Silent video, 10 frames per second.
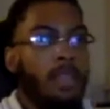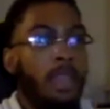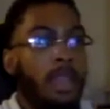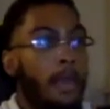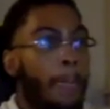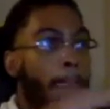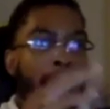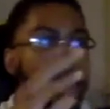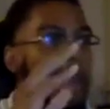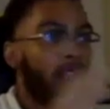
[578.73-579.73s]
And
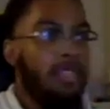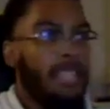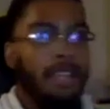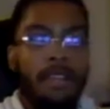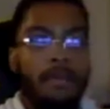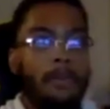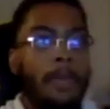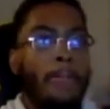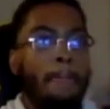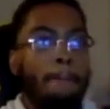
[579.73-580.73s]
I have to stay there.
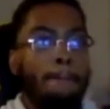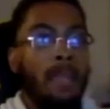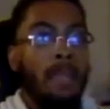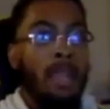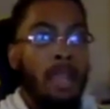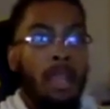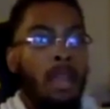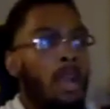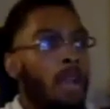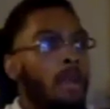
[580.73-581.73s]

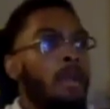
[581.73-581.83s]
Uh,